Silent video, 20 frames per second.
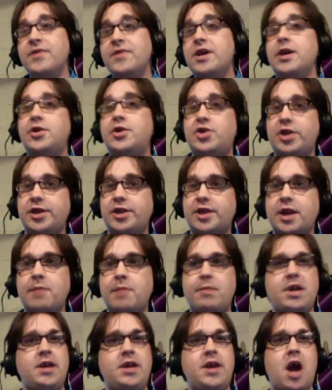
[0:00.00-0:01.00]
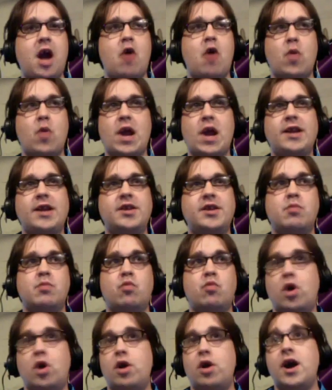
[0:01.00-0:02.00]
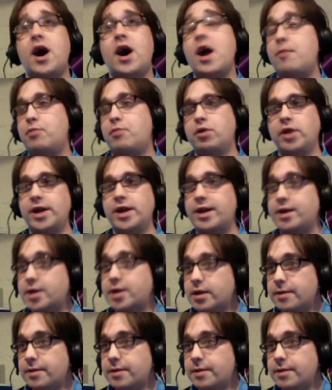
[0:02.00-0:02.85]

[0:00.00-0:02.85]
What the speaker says: It's just going to be a random word hyperlinked.